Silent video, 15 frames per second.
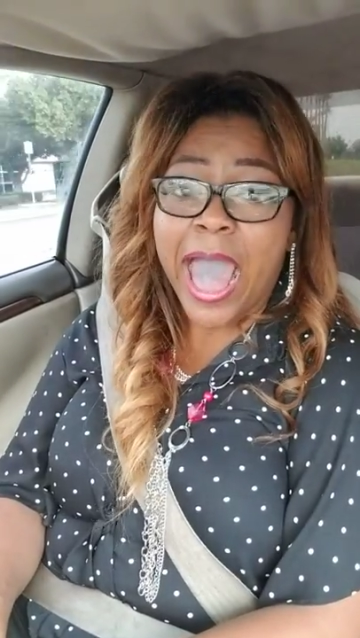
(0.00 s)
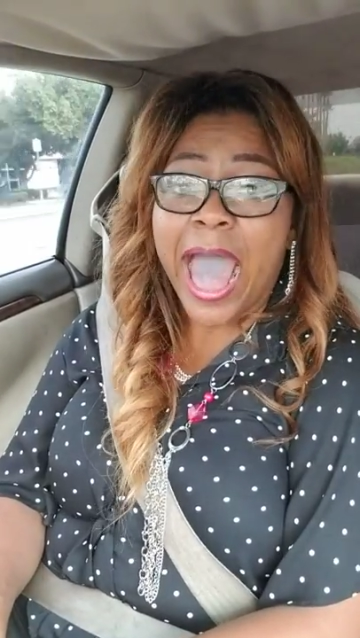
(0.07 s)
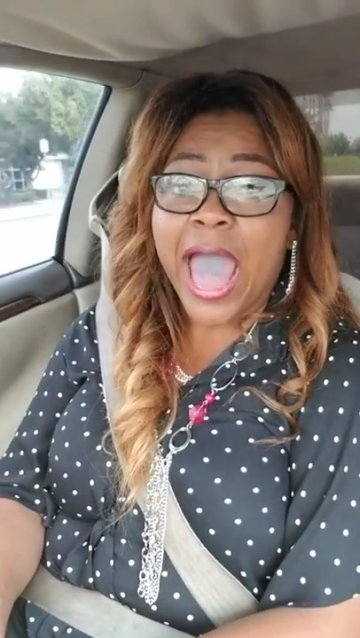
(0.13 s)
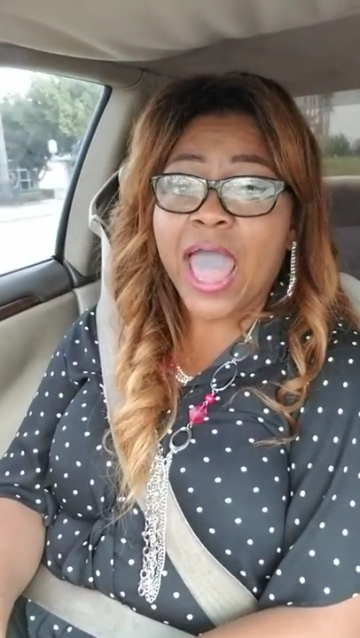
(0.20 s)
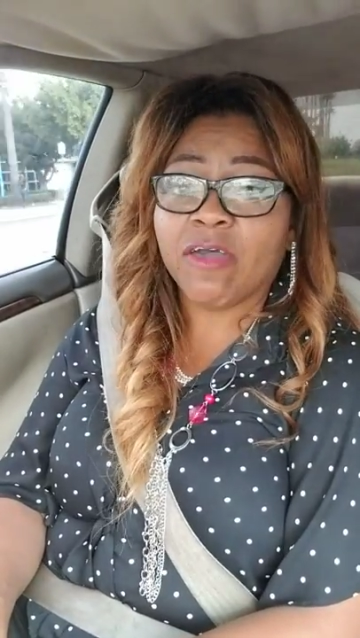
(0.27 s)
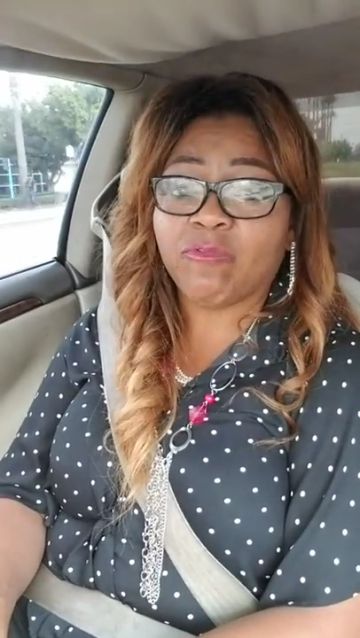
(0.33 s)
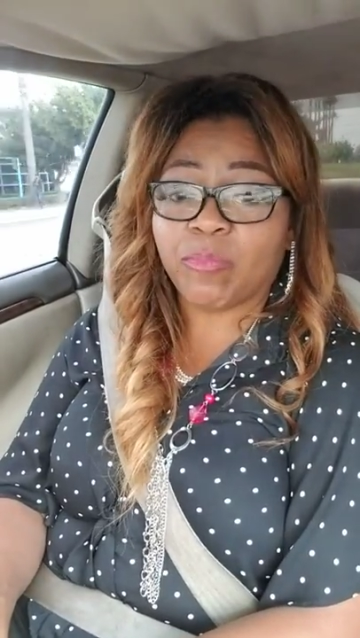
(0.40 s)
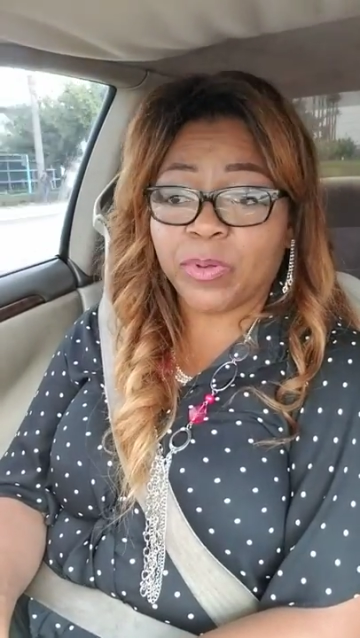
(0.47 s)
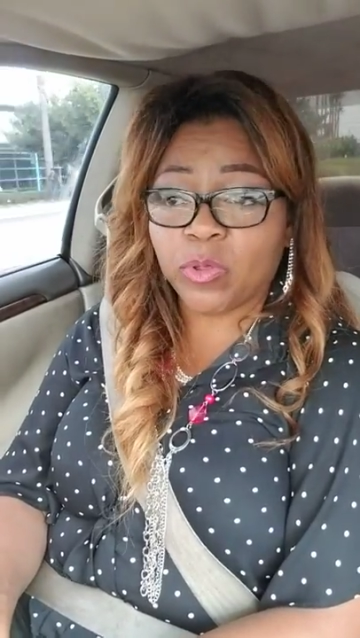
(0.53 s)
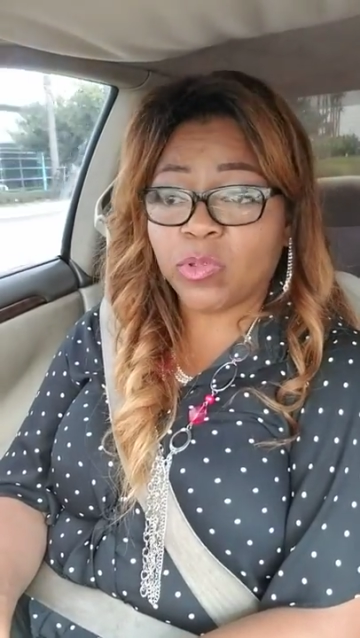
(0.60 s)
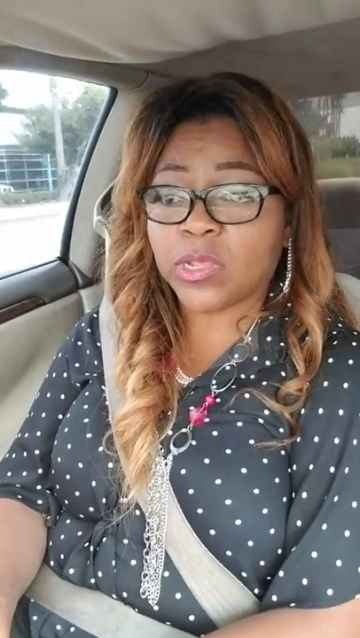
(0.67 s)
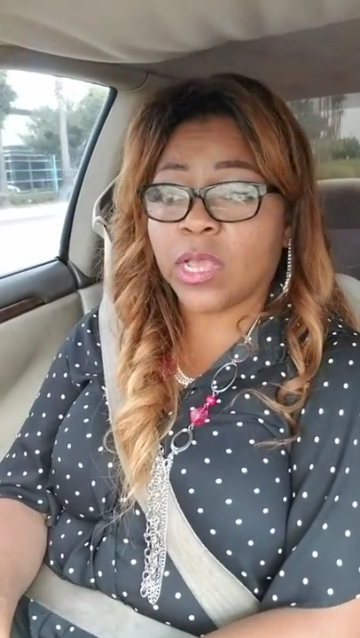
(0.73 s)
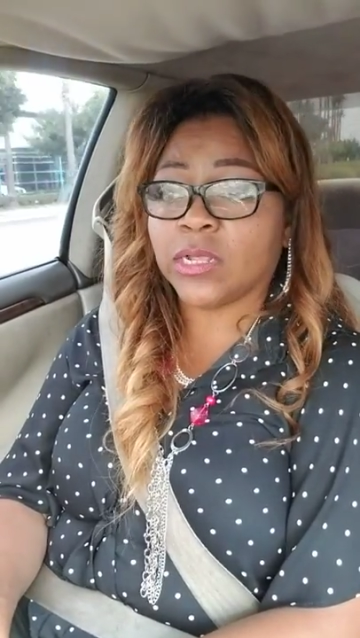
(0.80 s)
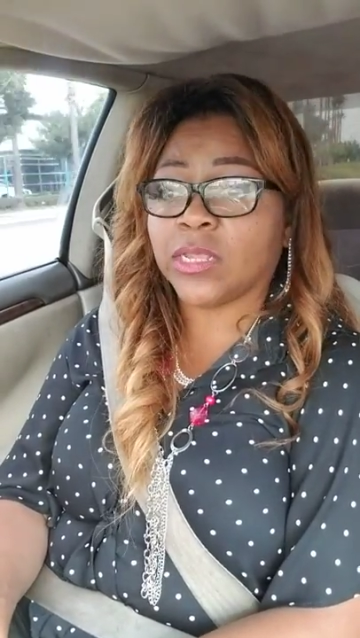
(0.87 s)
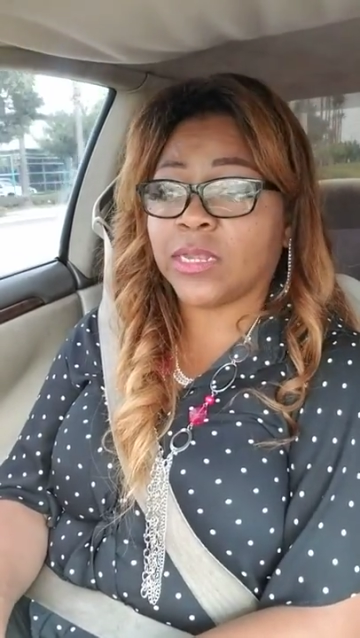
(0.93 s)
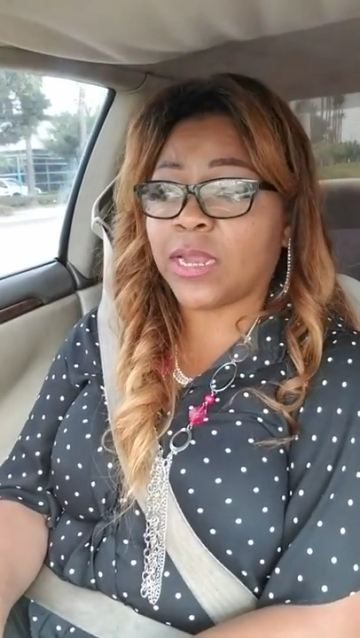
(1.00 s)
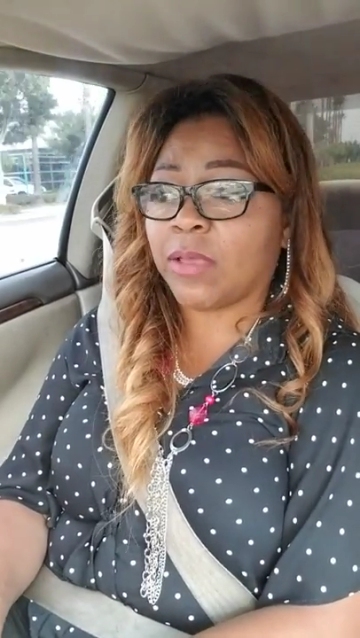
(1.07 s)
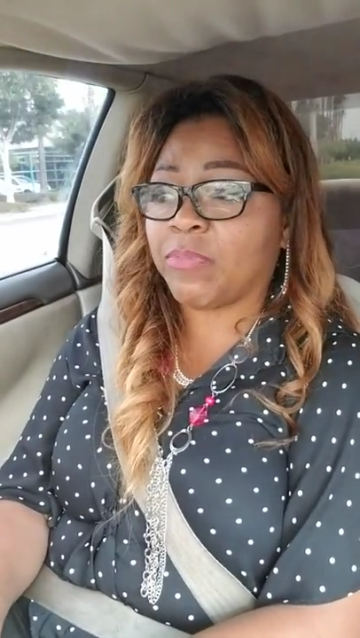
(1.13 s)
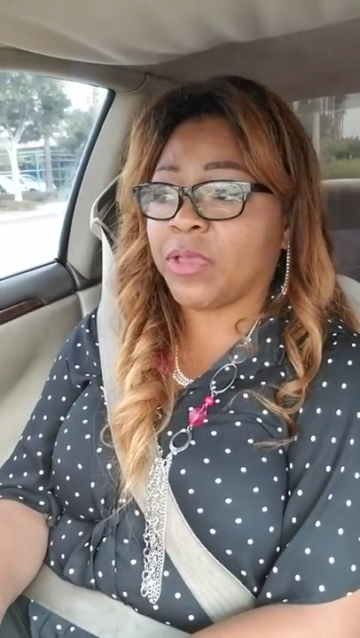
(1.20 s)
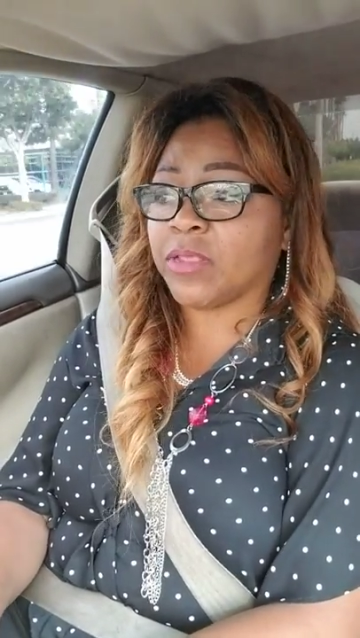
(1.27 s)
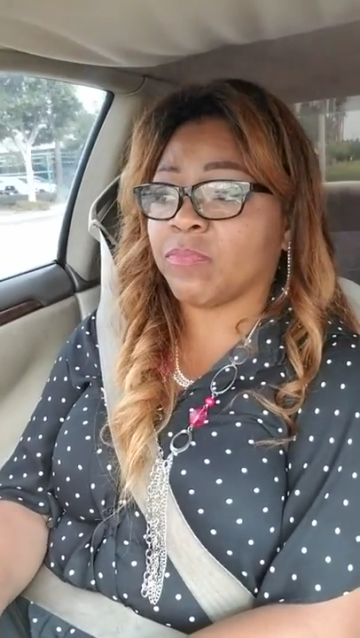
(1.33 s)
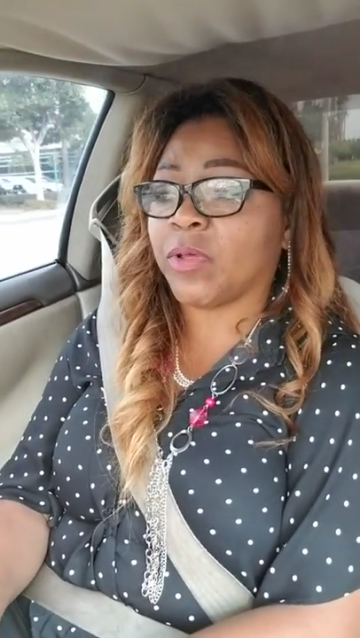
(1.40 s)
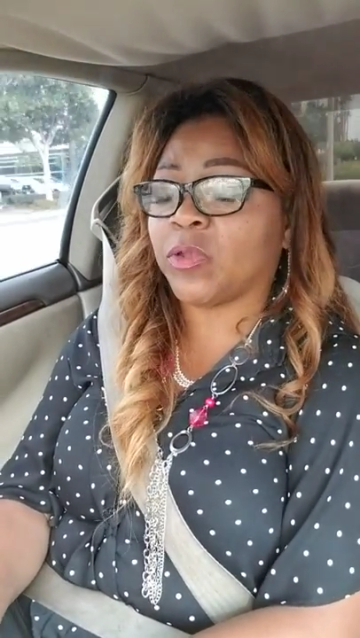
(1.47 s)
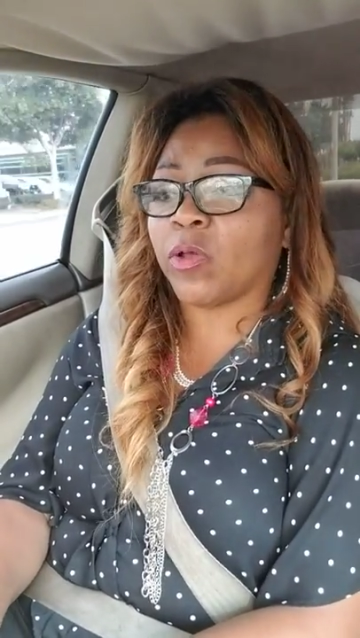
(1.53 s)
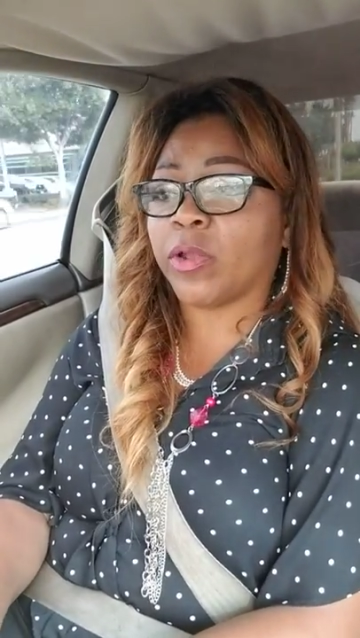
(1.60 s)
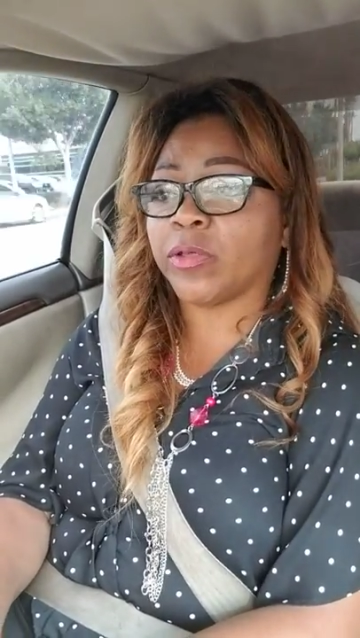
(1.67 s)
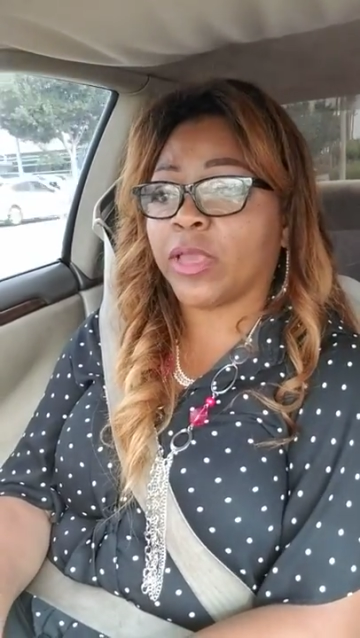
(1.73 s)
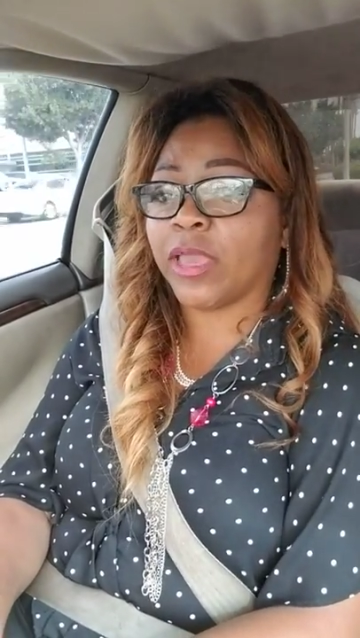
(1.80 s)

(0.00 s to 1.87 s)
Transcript: I have a blue tongue today because my daughter